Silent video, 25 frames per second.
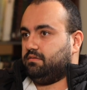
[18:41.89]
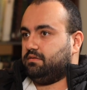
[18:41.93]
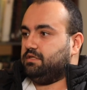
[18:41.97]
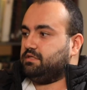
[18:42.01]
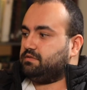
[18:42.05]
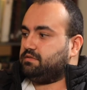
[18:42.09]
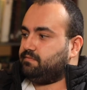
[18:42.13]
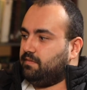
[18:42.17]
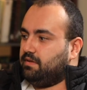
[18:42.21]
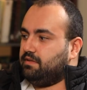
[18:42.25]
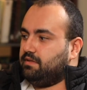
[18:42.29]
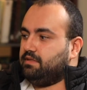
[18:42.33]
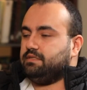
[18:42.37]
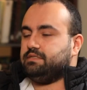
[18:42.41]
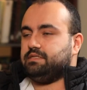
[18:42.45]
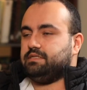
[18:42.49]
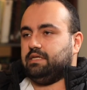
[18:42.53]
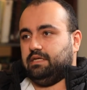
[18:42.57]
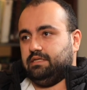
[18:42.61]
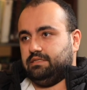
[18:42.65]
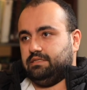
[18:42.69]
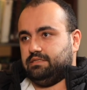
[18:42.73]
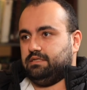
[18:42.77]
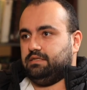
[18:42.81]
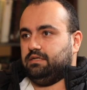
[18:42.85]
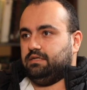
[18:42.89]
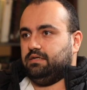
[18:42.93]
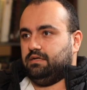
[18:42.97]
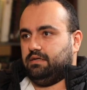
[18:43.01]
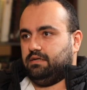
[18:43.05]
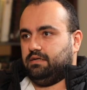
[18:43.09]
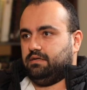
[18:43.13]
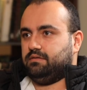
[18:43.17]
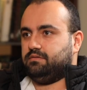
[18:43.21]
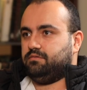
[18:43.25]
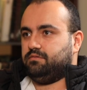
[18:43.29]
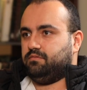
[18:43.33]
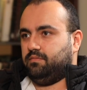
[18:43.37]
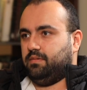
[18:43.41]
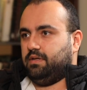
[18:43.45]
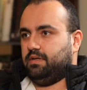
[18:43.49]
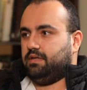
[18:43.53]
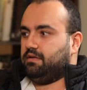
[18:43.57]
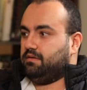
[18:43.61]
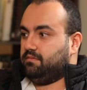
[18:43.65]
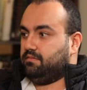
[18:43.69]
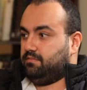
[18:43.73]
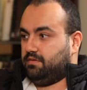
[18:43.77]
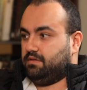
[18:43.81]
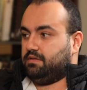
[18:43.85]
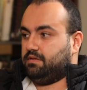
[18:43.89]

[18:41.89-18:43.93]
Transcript: This one is easier to make it, but